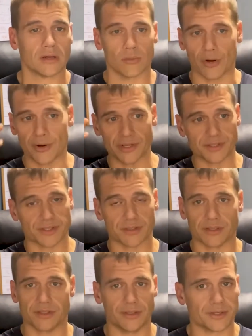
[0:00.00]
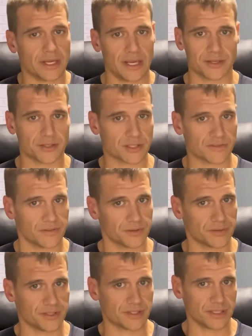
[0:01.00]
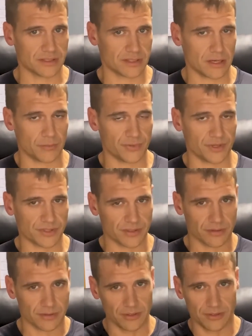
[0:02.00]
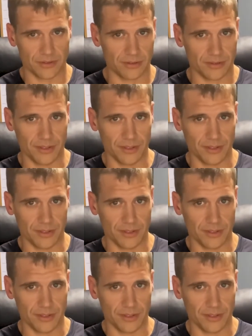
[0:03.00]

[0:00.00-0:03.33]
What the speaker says: Whereas you can't just feel these things out, because you